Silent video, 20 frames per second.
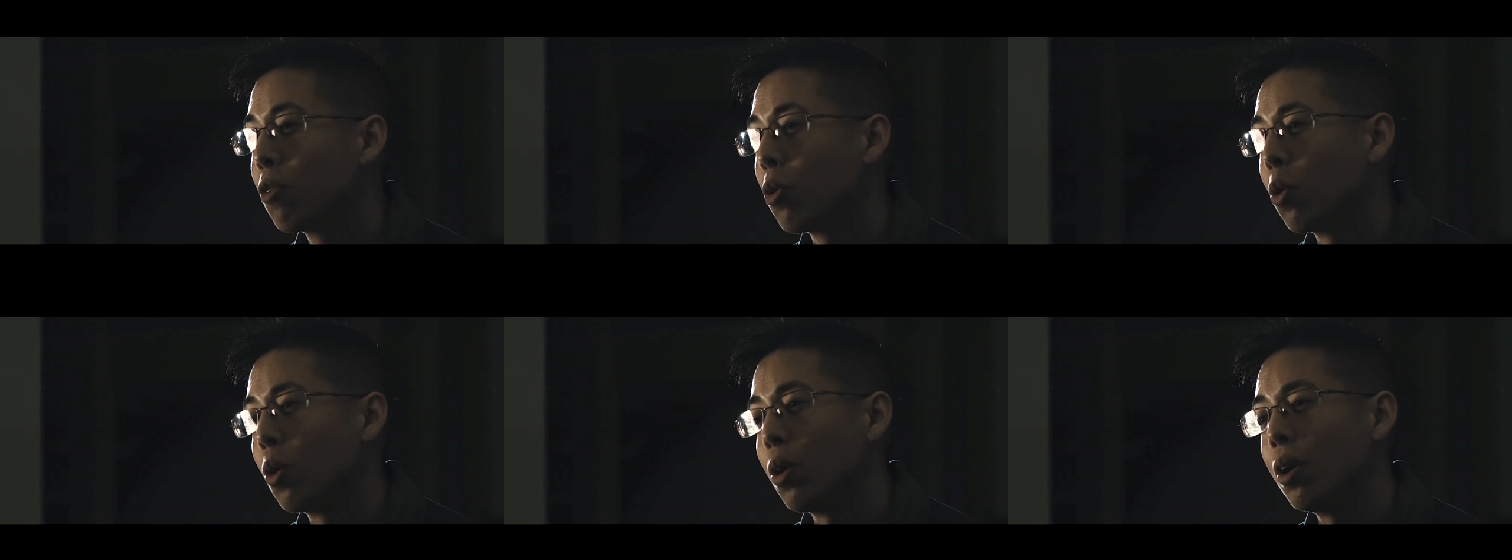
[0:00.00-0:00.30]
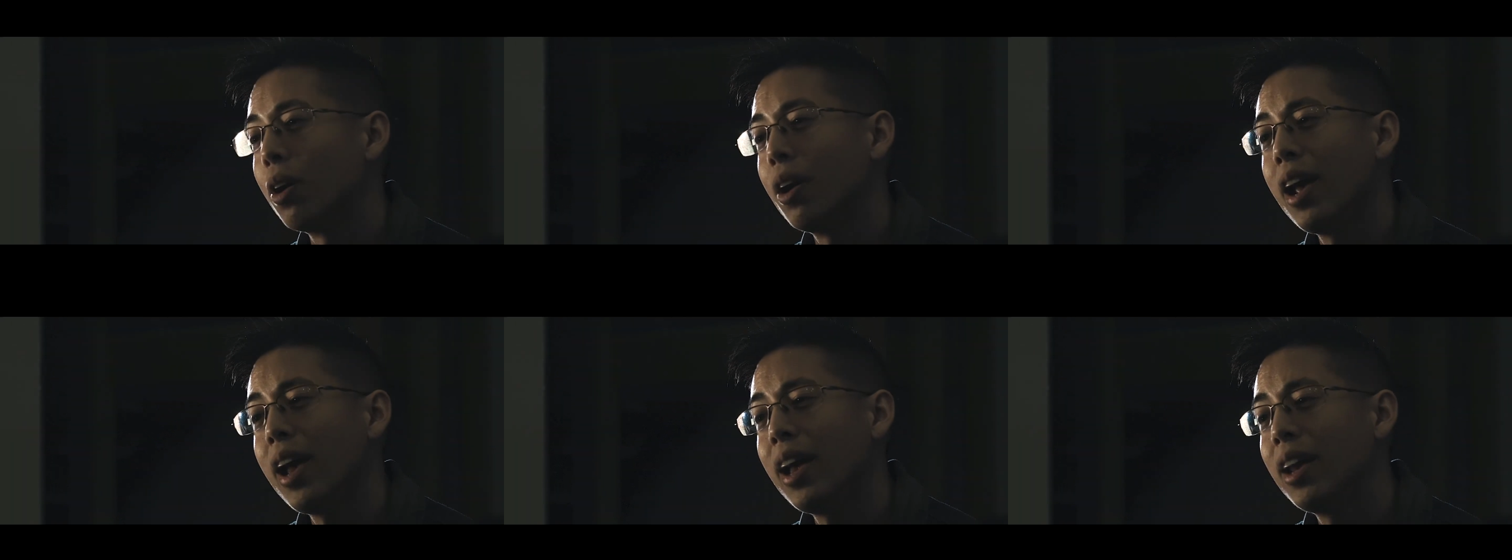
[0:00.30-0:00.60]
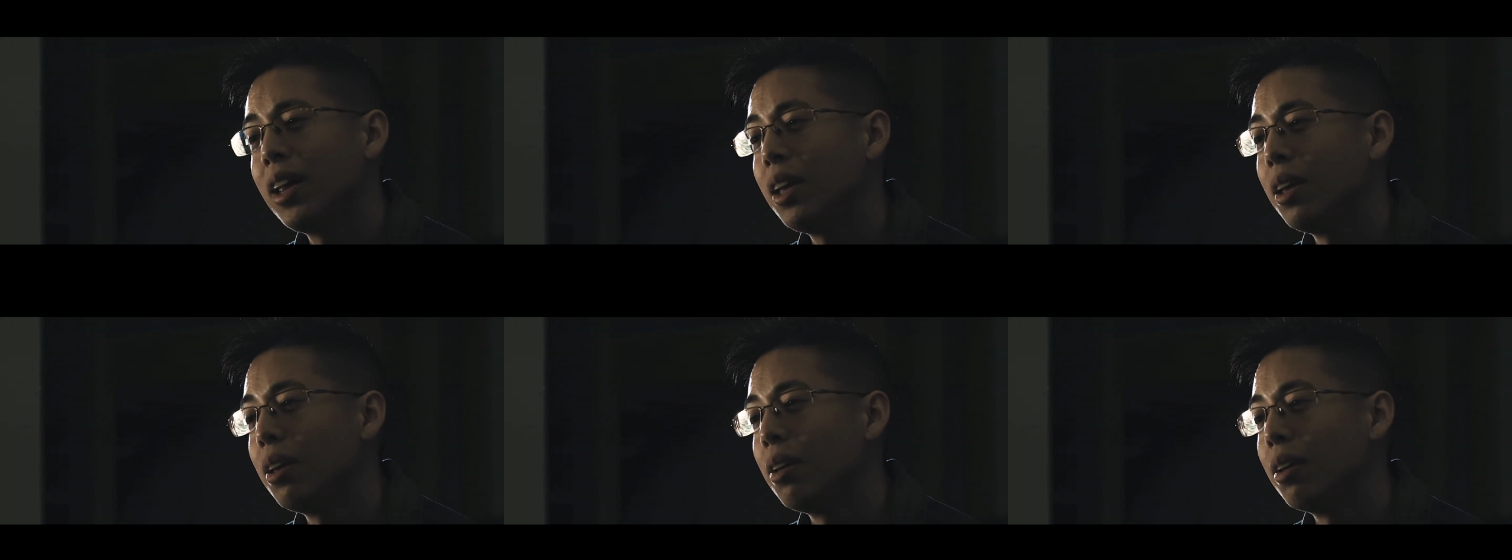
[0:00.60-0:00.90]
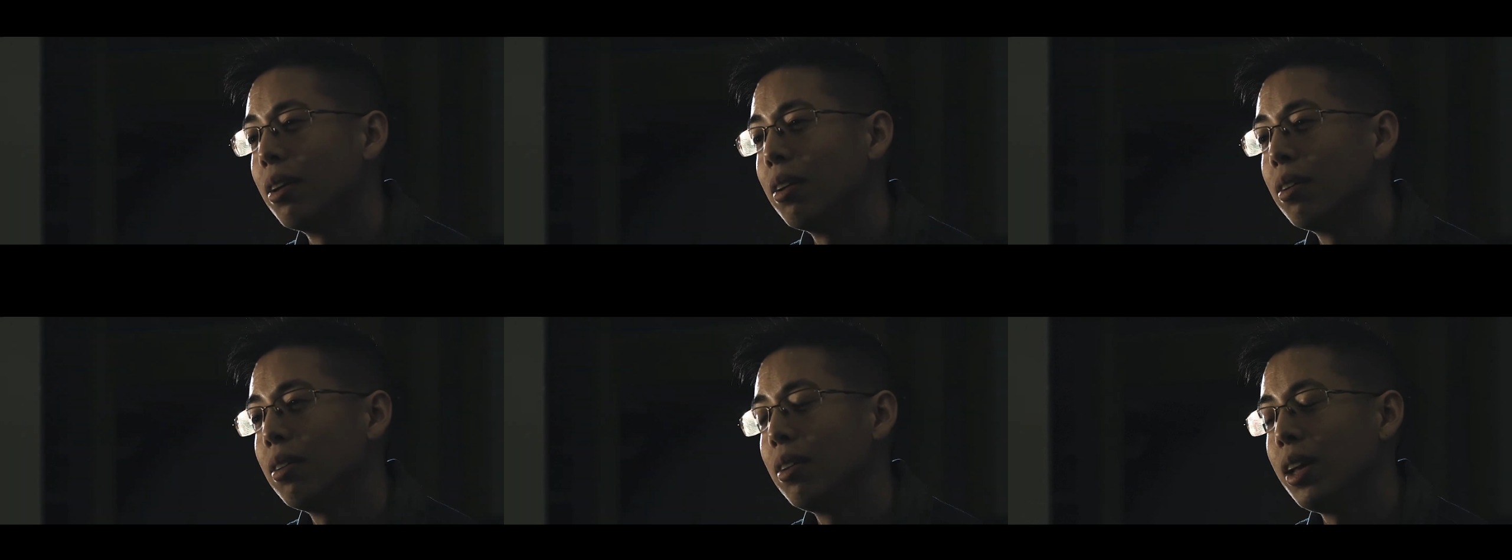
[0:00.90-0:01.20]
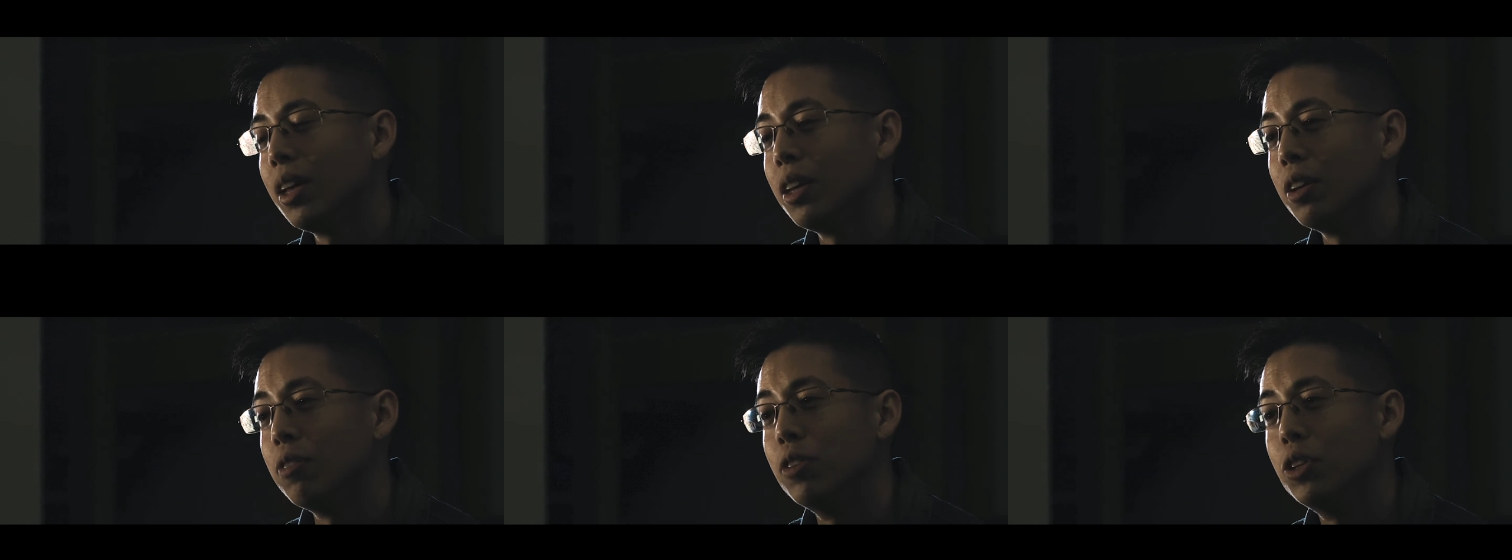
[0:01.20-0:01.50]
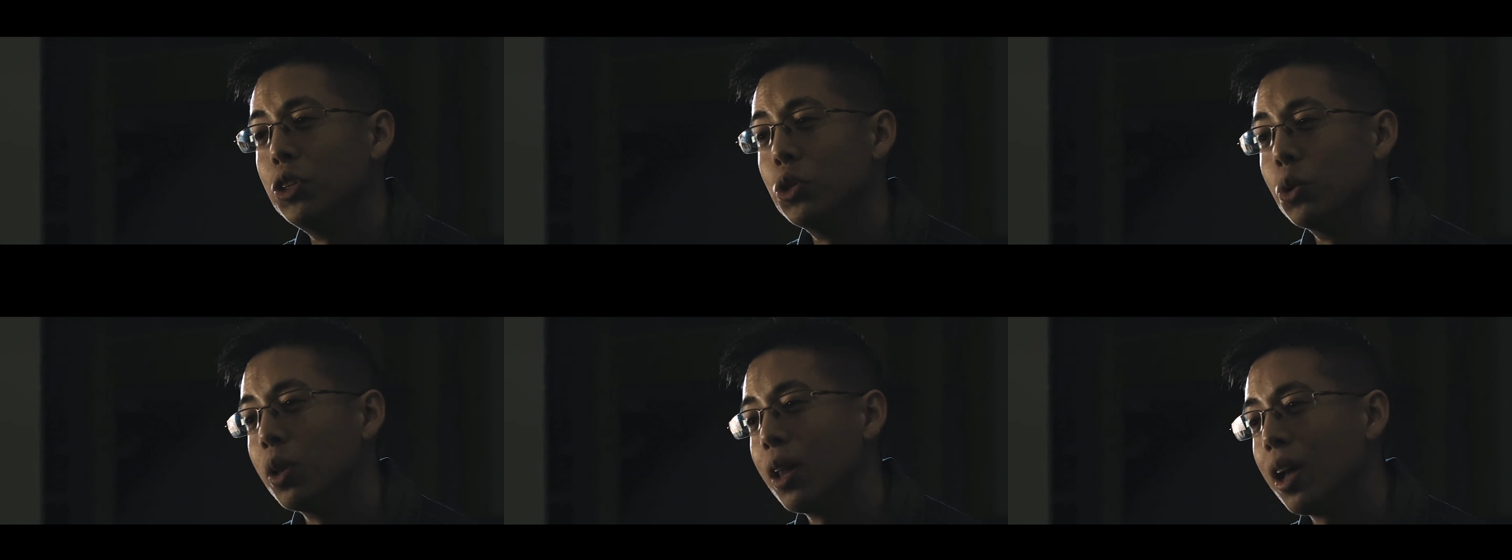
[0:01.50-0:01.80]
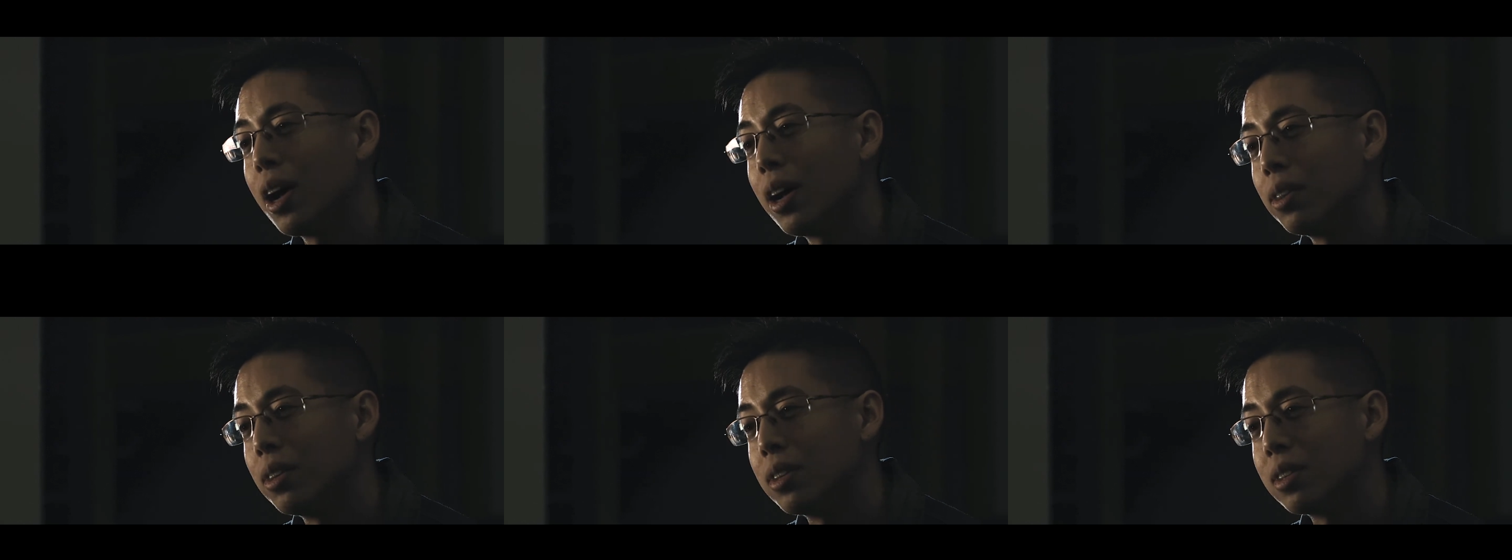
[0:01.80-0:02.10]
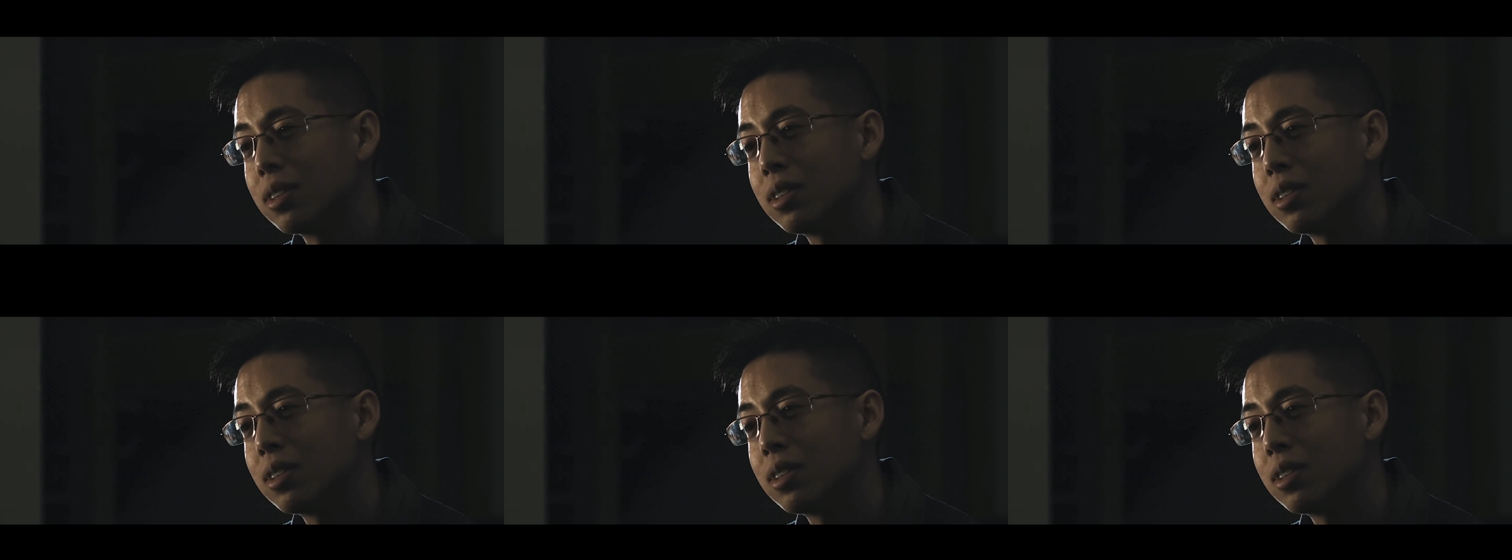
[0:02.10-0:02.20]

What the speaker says: or any individual on the